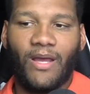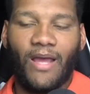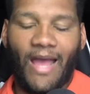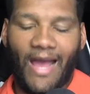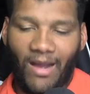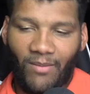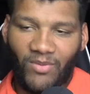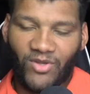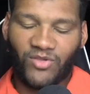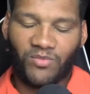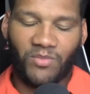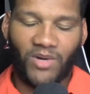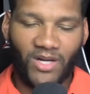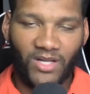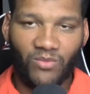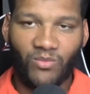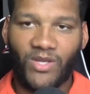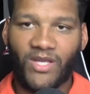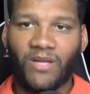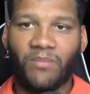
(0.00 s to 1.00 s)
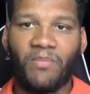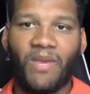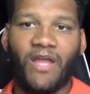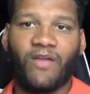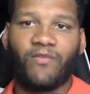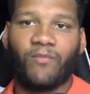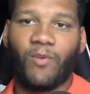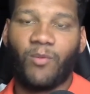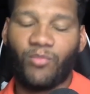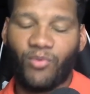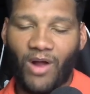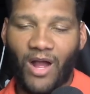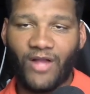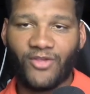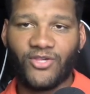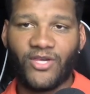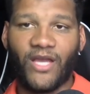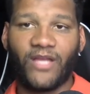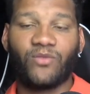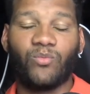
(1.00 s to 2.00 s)
how much money we can make from a
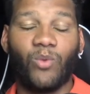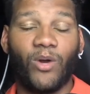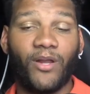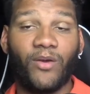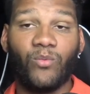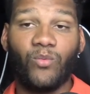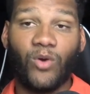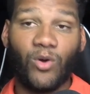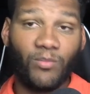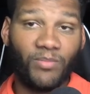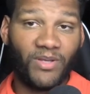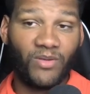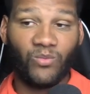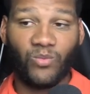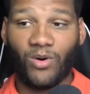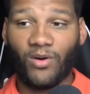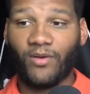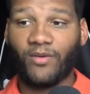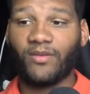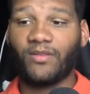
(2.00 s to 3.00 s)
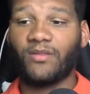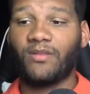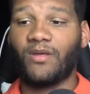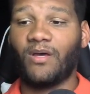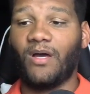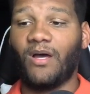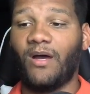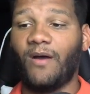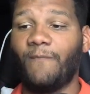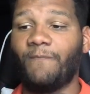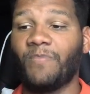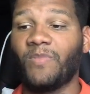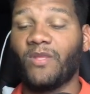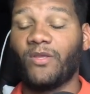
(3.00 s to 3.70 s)
project, what it will be worth, um,